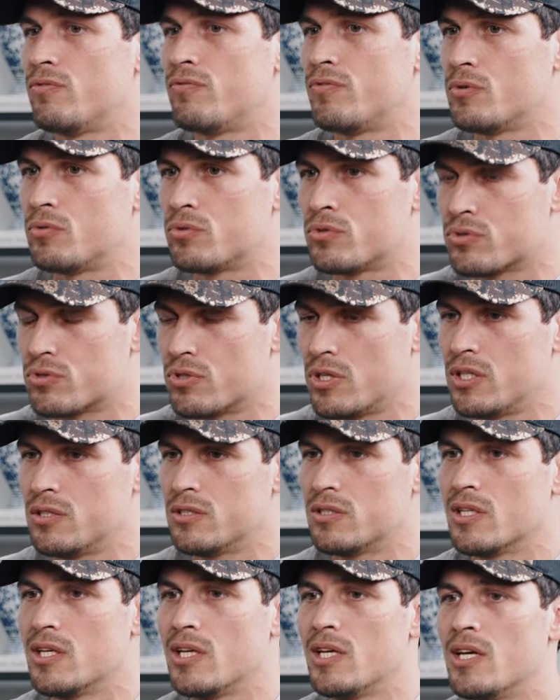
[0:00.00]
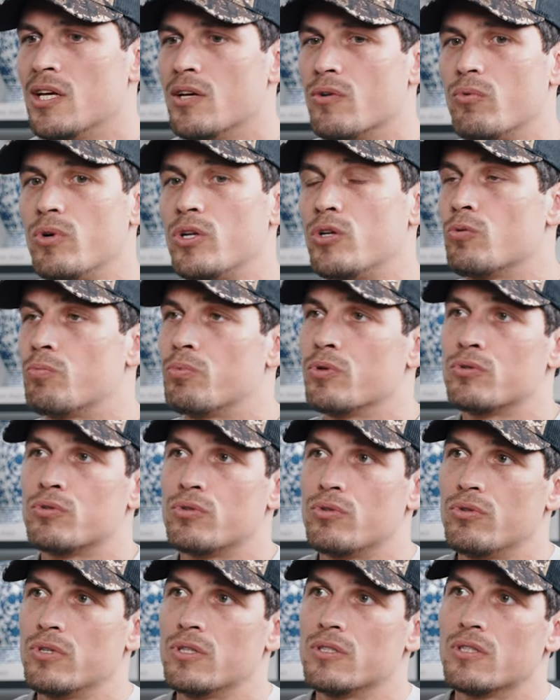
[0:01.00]
Do you feel stressed when you're
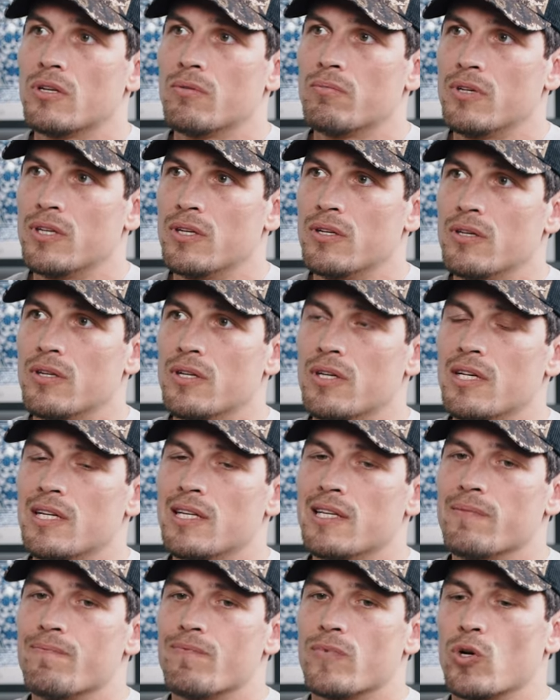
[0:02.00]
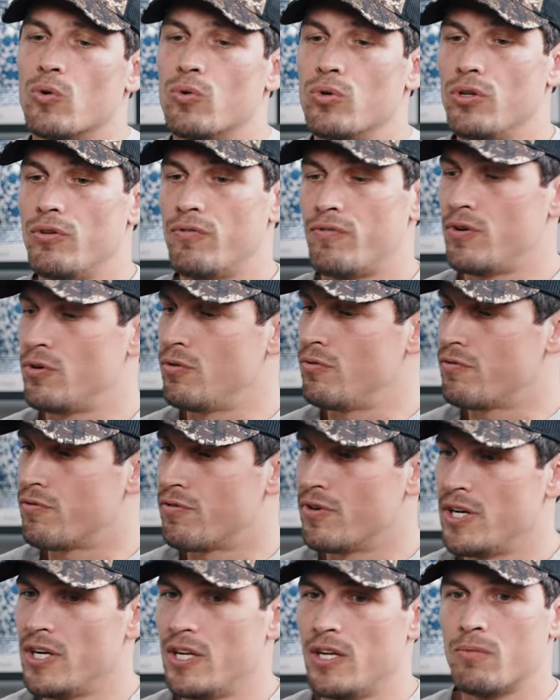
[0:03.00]
pursuing something? Or do you feel
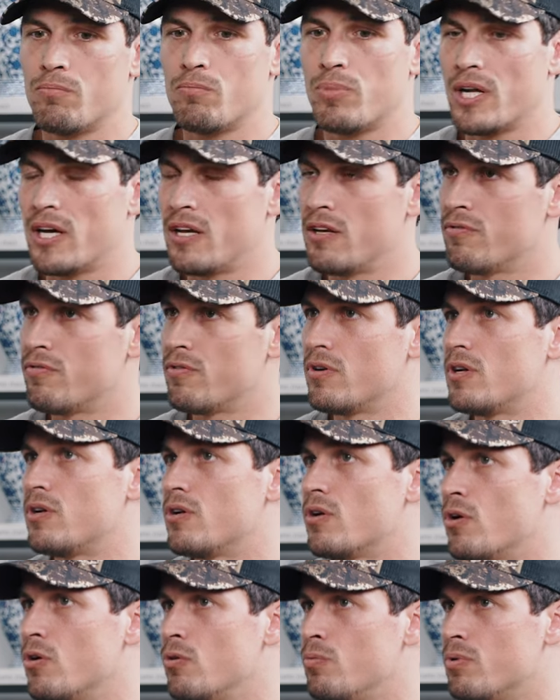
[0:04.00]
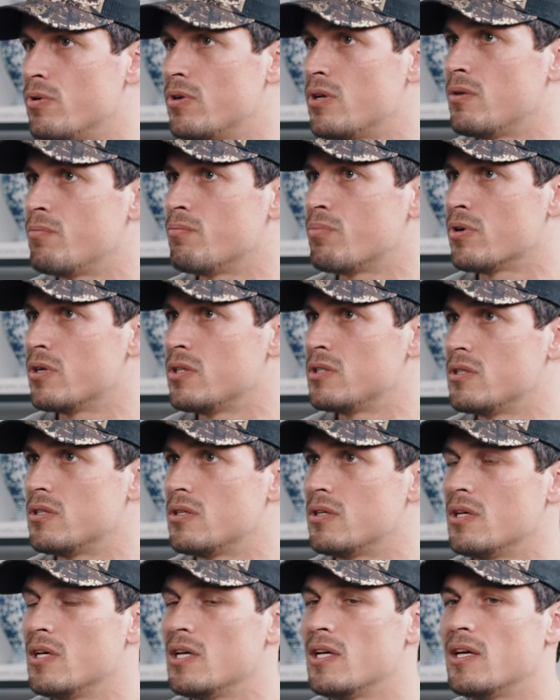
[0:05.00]
free and playful and open and
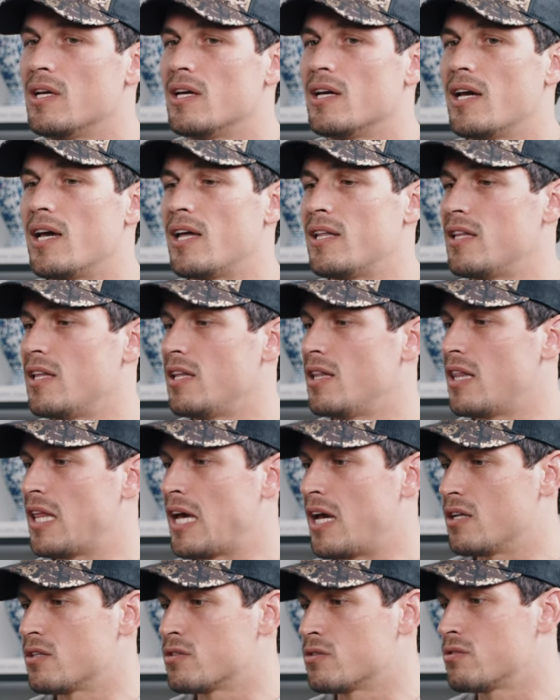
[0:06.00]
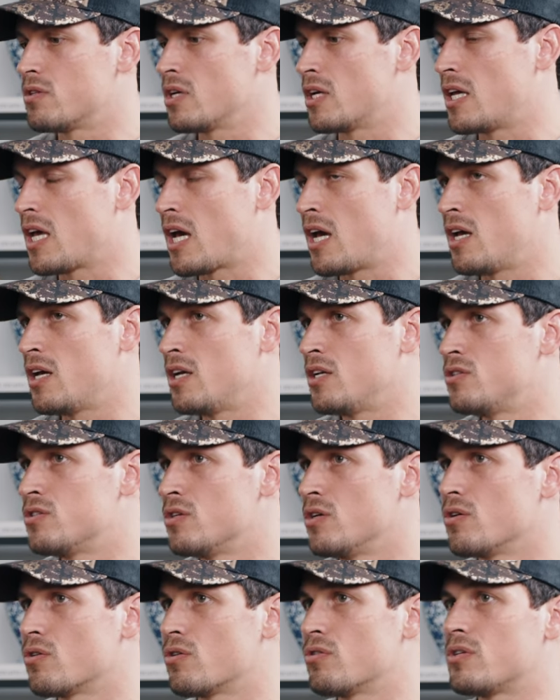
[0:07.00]
present? And then that's the
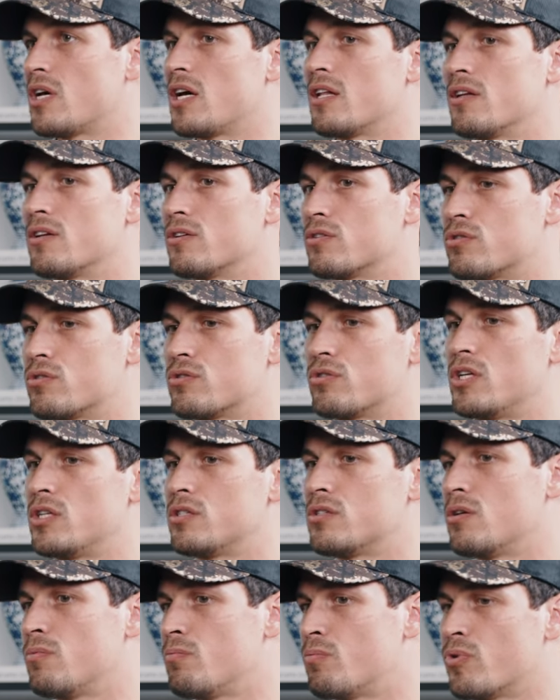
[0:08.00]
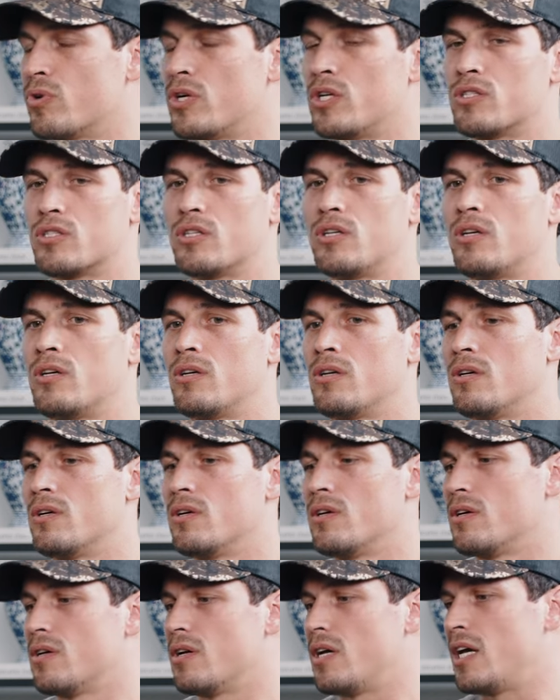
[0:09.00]
gauge because I think stress and pressure
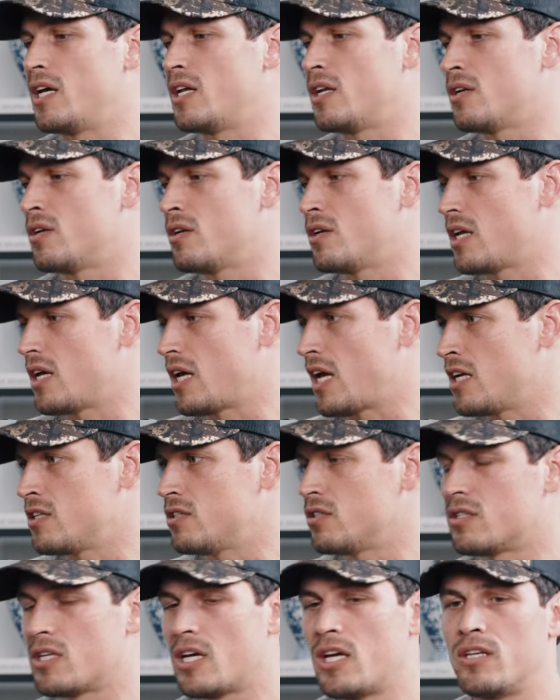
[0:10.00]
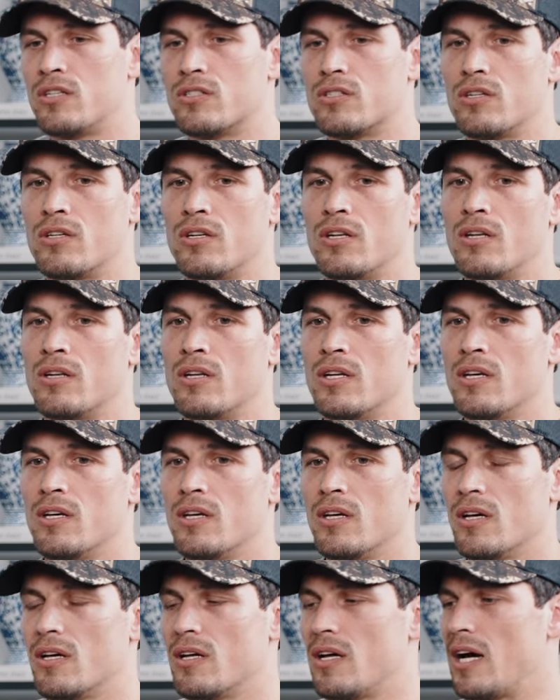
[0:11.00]
and agitation
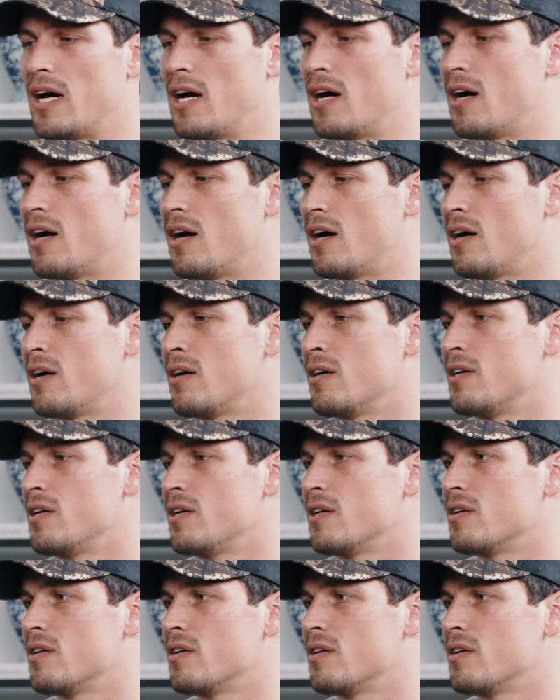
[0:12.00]
are